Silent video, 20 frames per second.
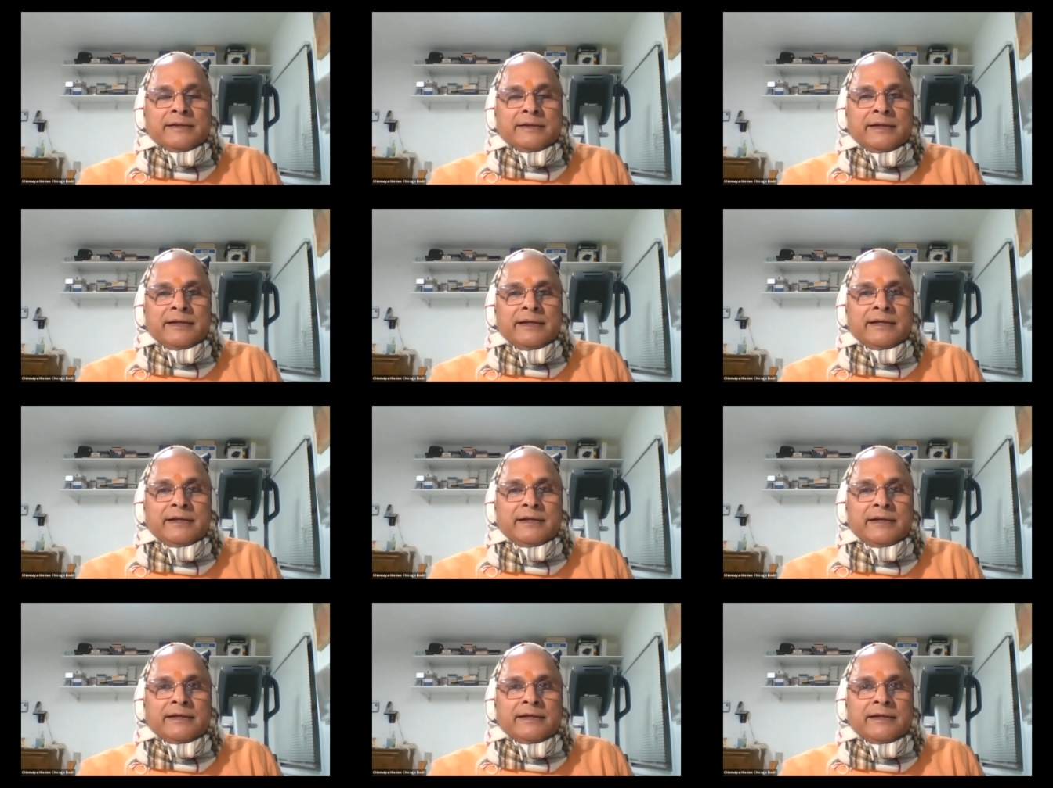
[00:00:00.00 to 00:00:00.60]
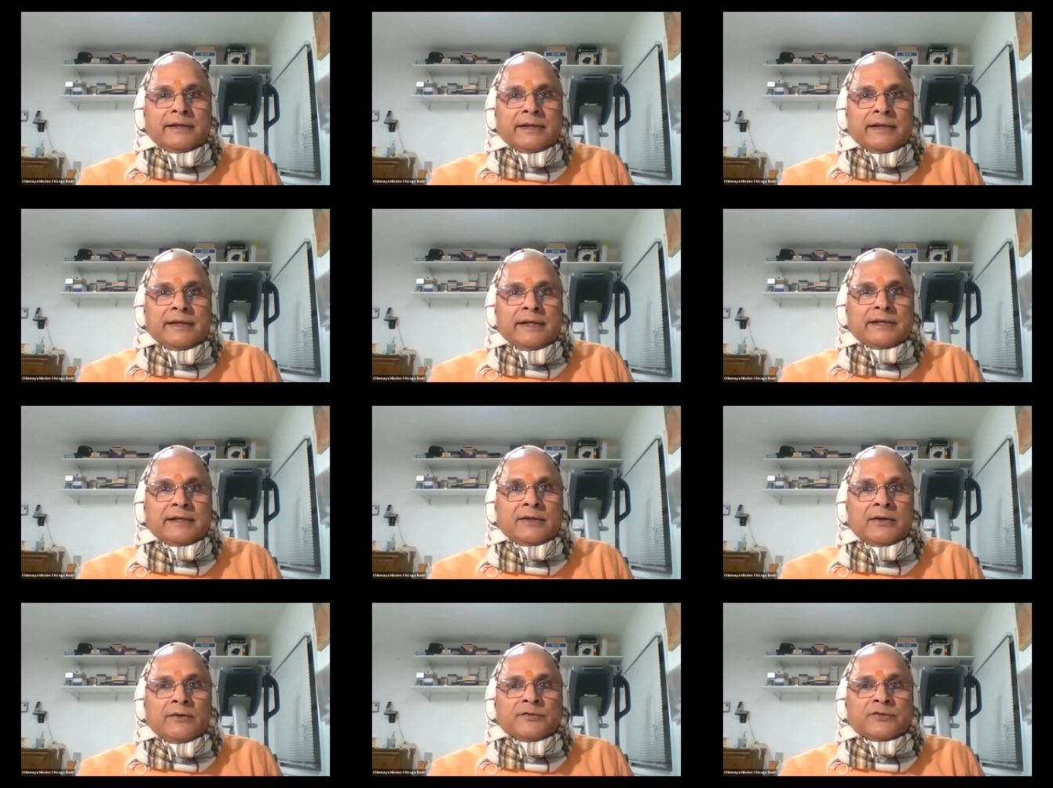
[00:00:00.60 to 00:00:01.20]
It, it,
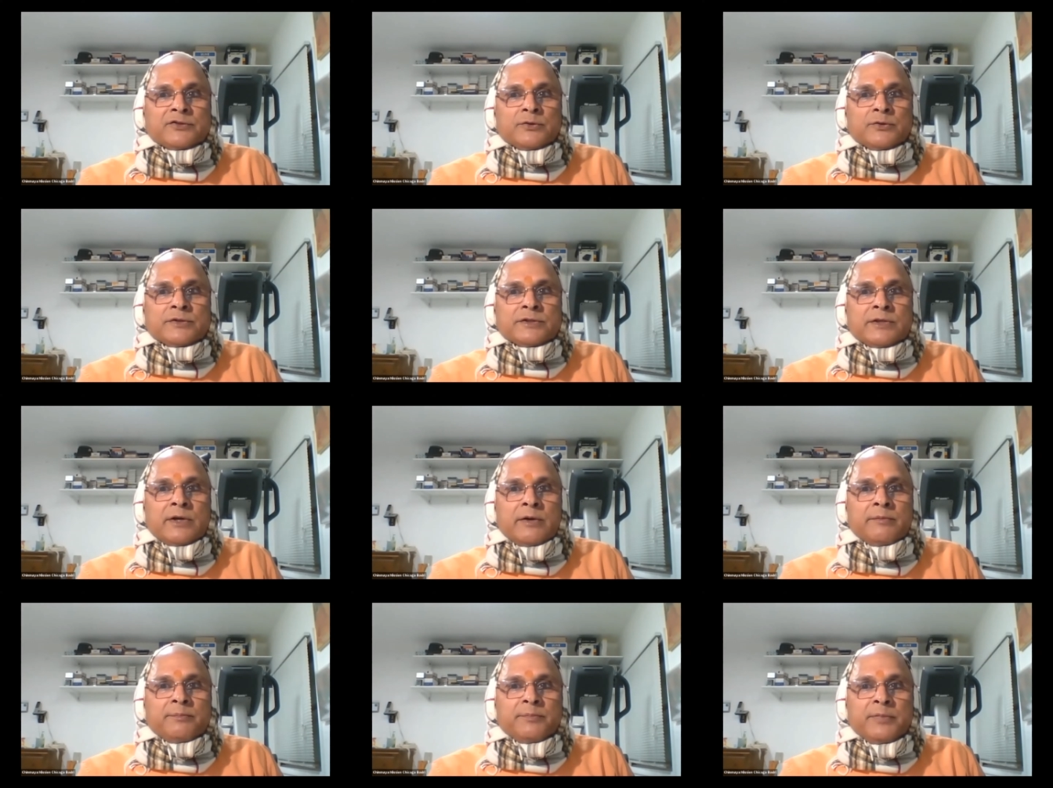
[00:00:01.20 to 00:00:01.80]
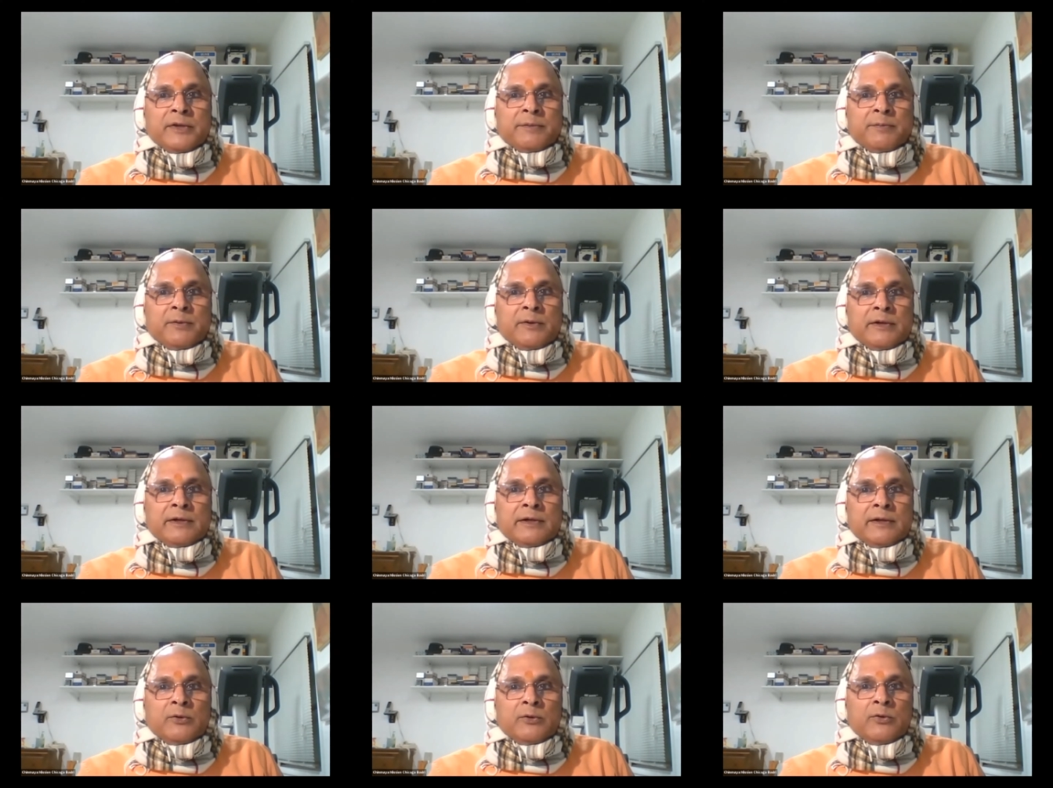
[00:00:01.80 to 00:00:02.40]
it comes to some
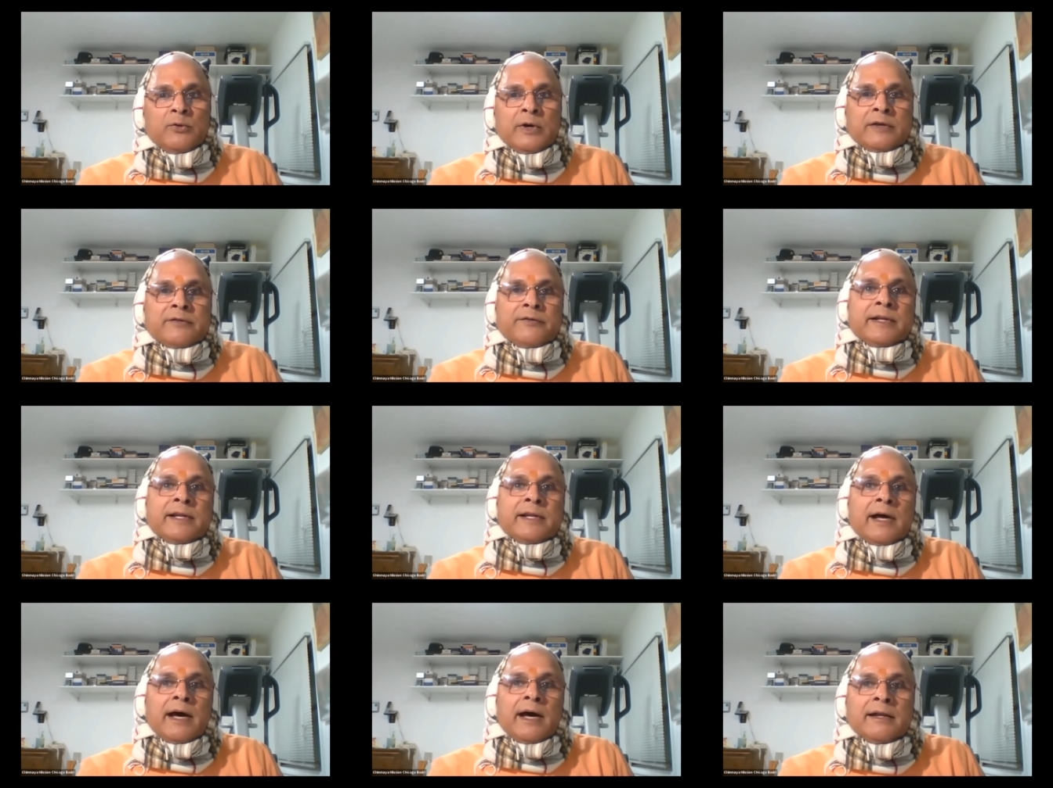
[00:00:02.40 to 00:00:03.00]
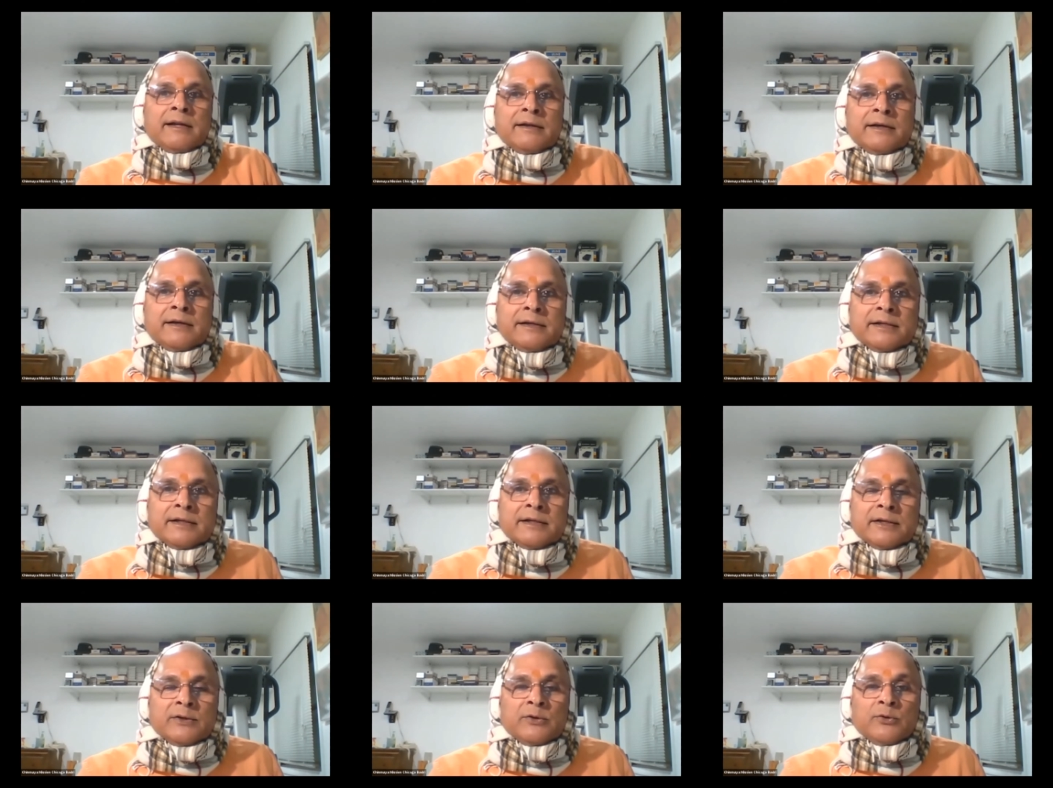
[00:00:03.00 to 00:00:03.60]
people who are very alert,
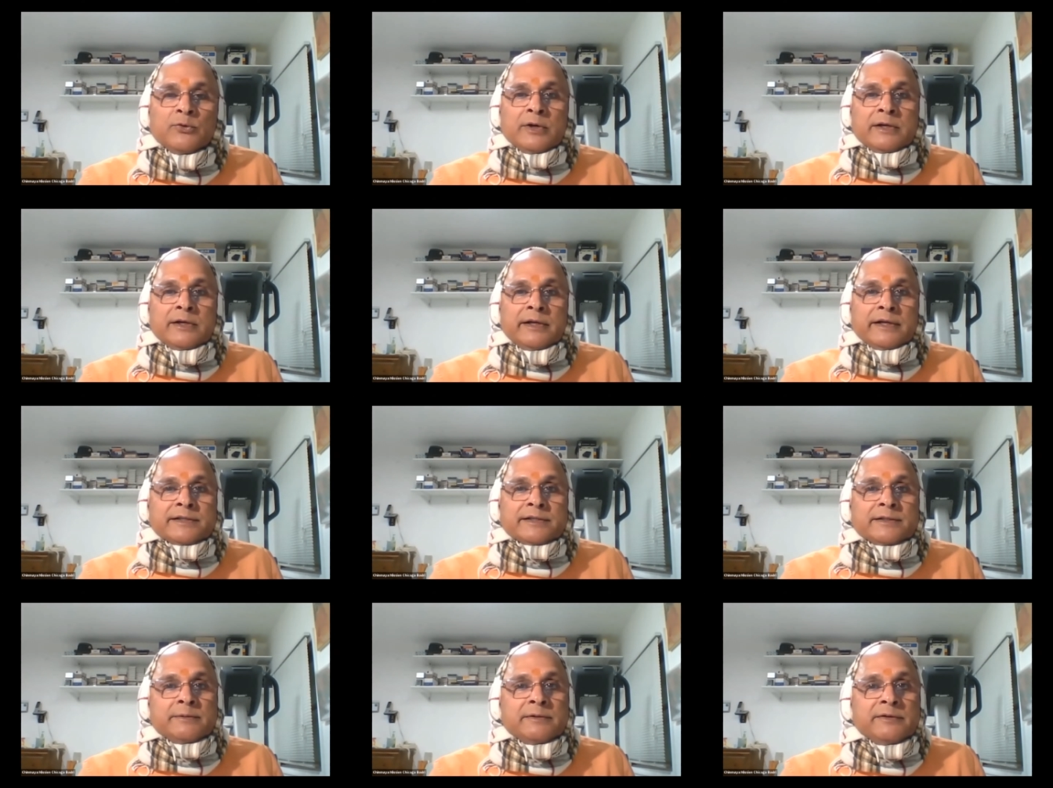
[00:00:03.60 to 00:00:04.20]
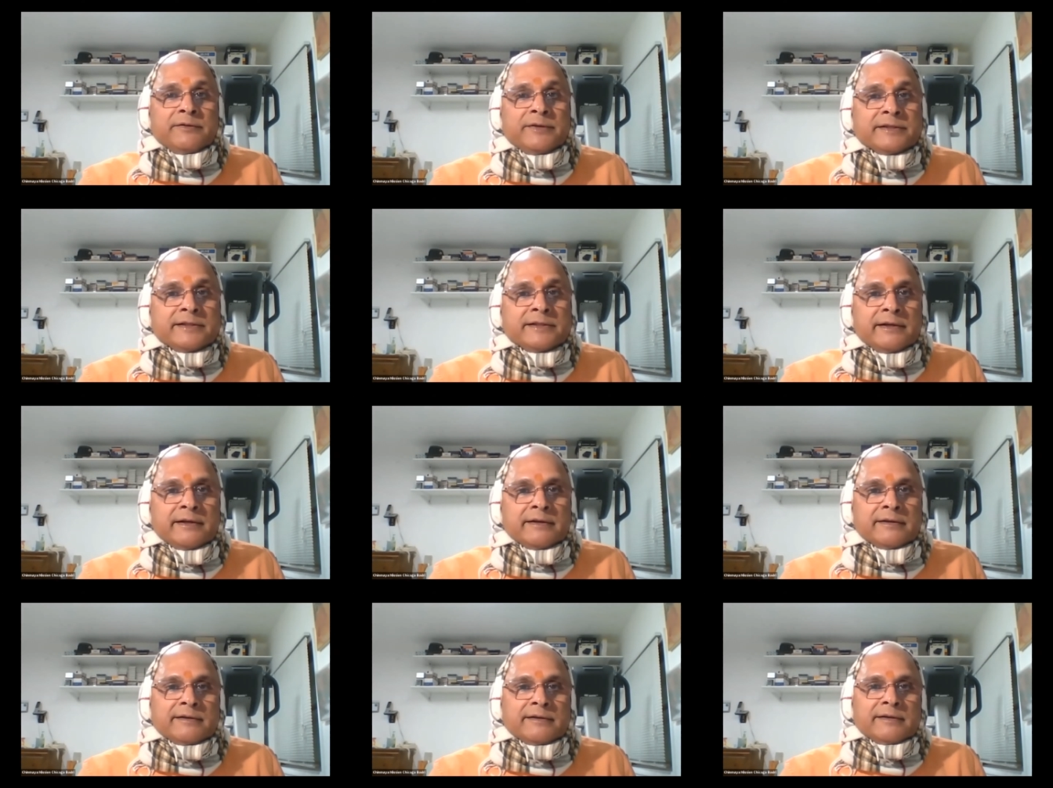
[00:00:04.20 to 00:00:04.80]
who are extremely
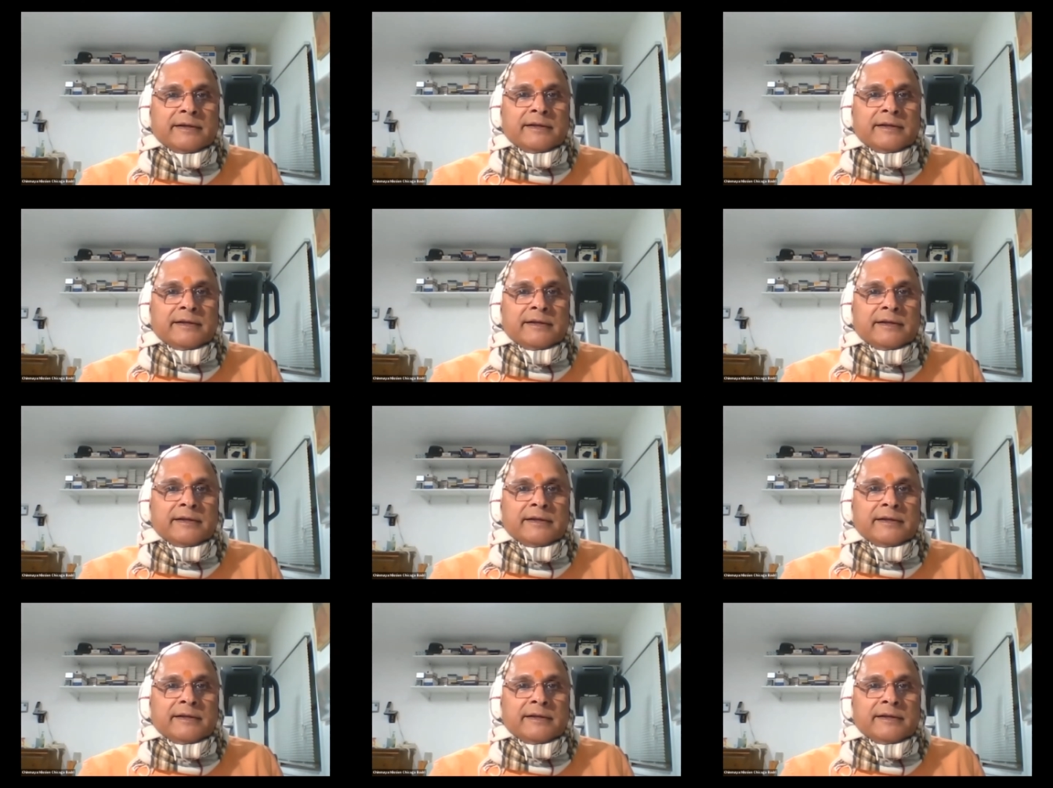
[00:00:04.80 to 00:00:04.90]
vigilant.